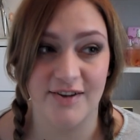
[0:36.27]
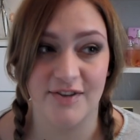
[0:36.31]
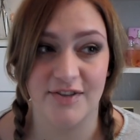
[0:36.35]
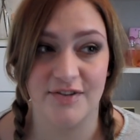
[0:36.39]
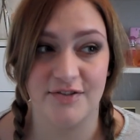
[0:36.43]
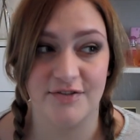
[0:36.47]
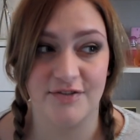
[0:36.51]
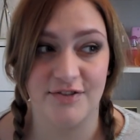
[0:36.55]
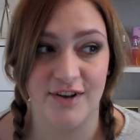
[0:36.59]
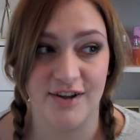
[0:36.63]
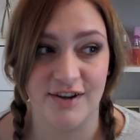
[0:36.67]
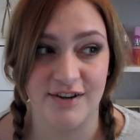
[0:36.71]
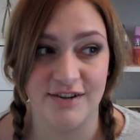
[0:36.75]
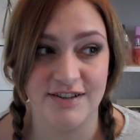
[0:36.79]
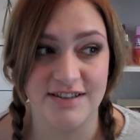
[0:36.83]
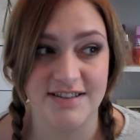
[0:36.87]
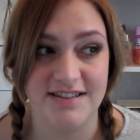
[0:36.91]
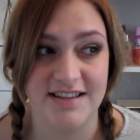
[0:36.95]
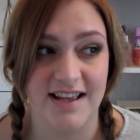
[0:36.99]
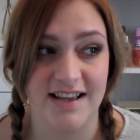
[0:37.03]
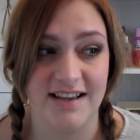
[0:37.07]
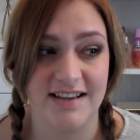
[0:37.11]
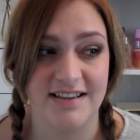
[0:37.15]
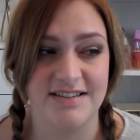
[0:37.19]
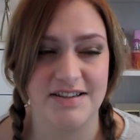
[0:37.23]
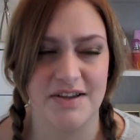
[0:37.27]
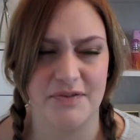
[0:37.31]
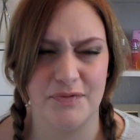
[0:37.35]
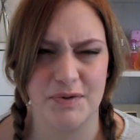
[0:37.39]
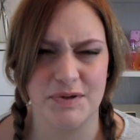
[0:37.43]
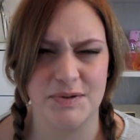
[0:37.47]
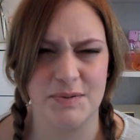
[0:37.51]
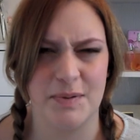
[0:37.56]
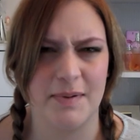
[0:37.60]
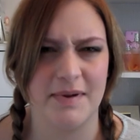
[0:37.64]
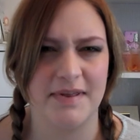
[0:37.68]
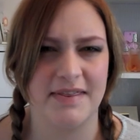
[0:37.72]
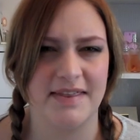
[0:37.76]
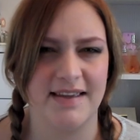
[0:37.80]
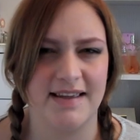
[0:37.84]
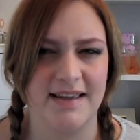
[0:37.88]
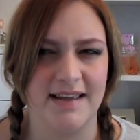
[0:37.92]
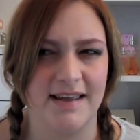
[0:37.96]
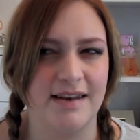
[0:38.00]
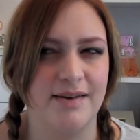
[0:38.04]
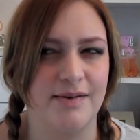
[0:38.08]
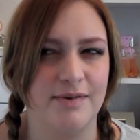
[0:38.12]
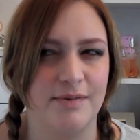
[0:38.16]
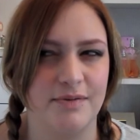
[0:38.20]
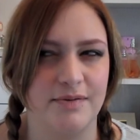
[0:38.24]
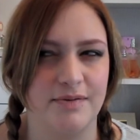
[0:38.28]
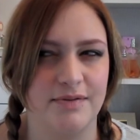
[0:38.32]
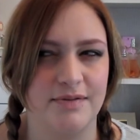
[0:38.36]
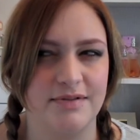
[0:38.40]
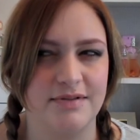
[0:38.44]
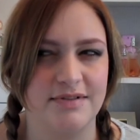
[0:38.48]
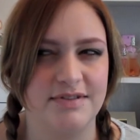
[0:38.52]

on the vlogs, like, because everyone's probably thinking,